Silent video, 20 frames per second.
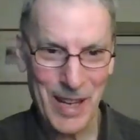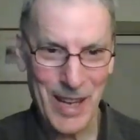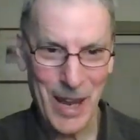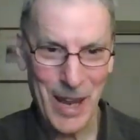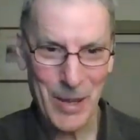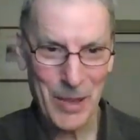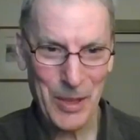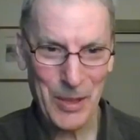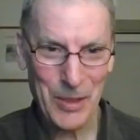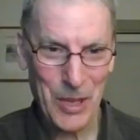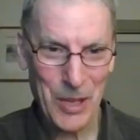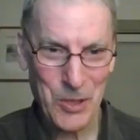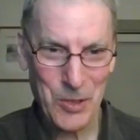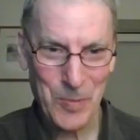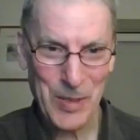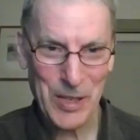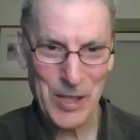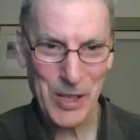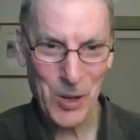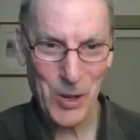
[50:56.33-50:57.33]
I think they should
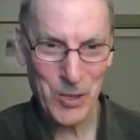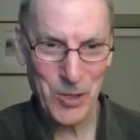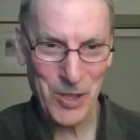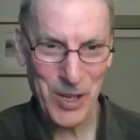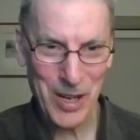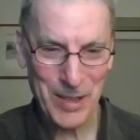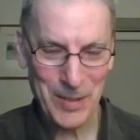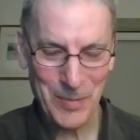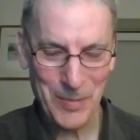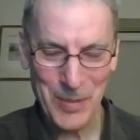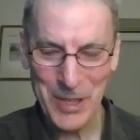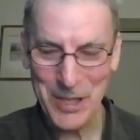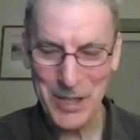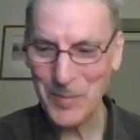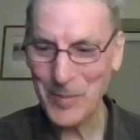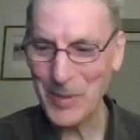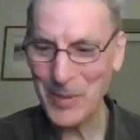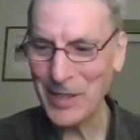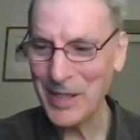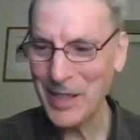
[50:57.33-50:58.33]
be negotiating peace,
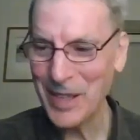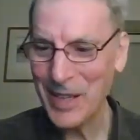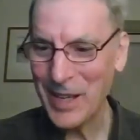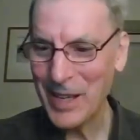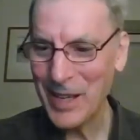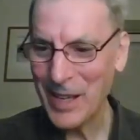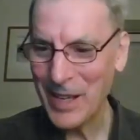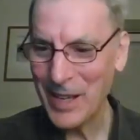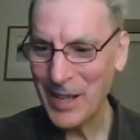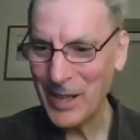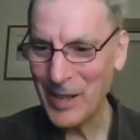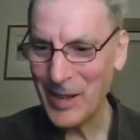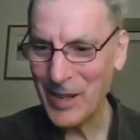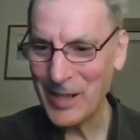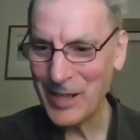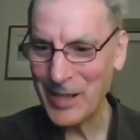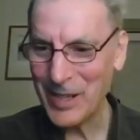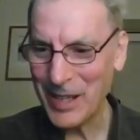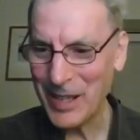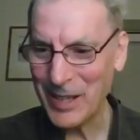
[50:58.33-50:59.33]
but I
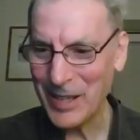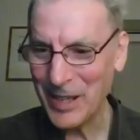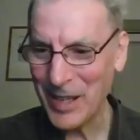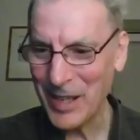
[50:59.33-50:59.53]
said,